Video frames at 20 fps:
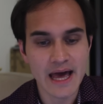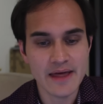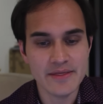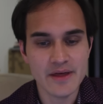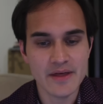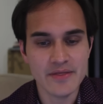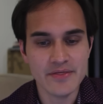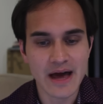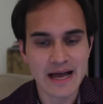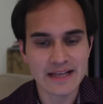
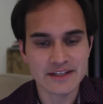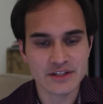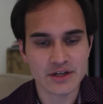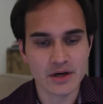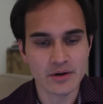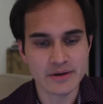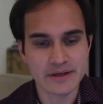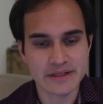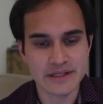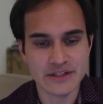And then that's
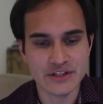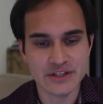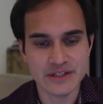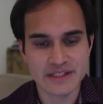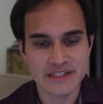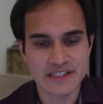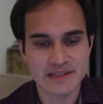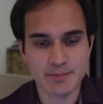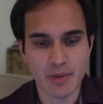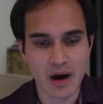going to
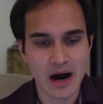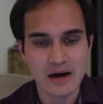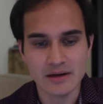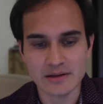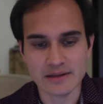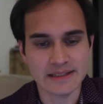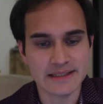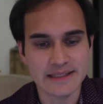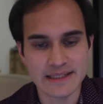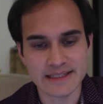just
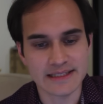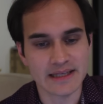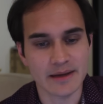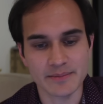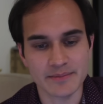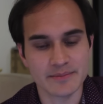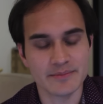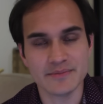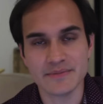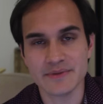spiral into
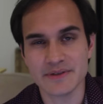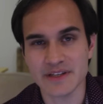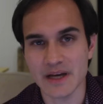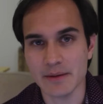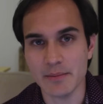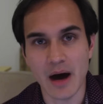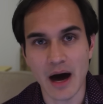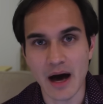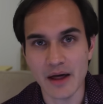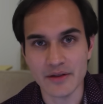some
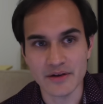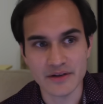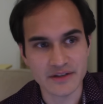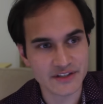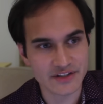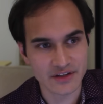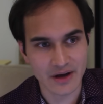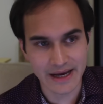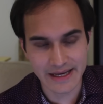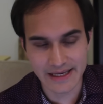other
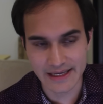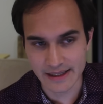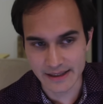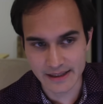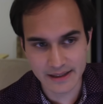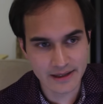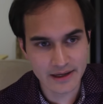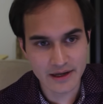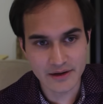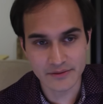psychic
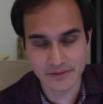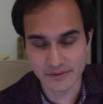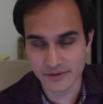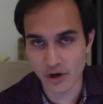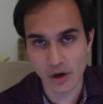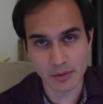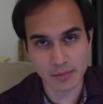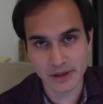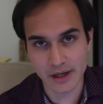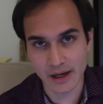
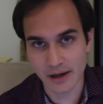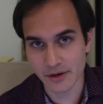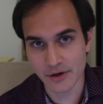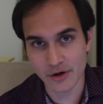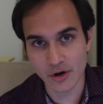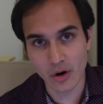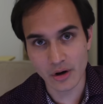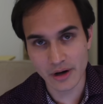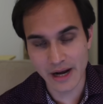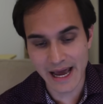phenomena,
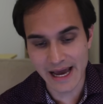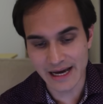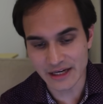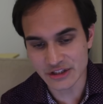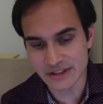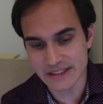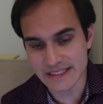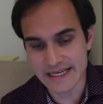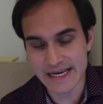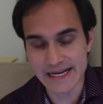not
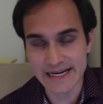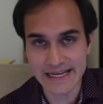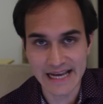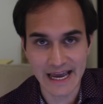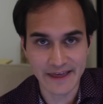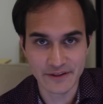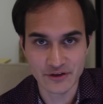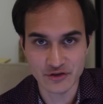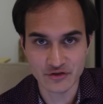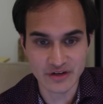actually getting
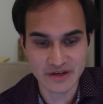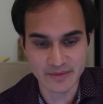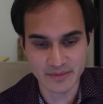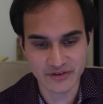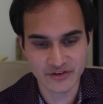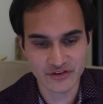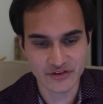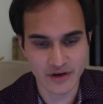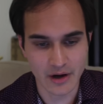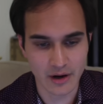at the dream
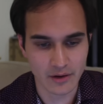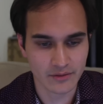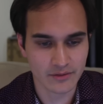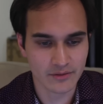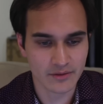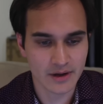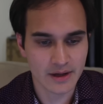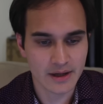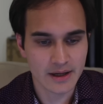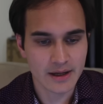
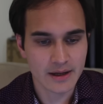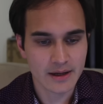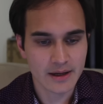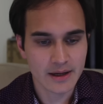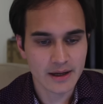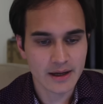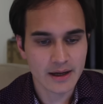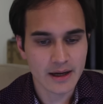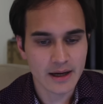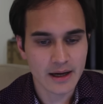itself.
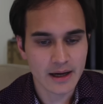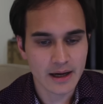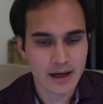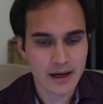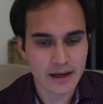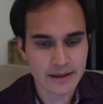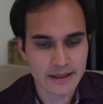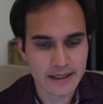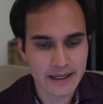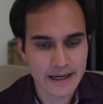
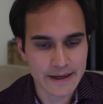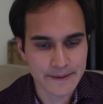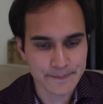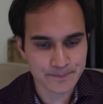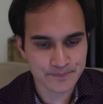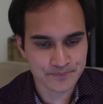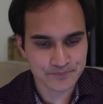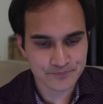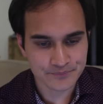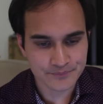Okay.